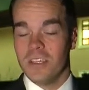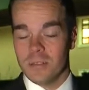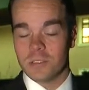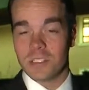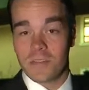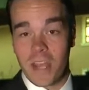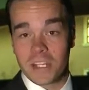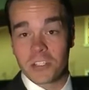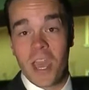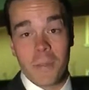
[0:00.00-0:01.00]
We'll see if that
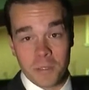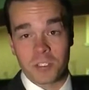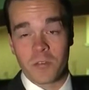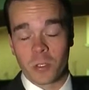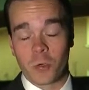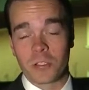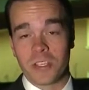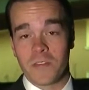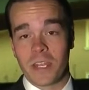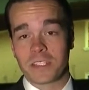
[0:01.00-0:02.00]
actually happens over the course
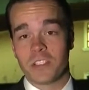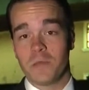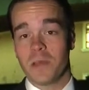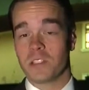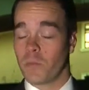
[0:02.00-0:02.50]
of the next two months.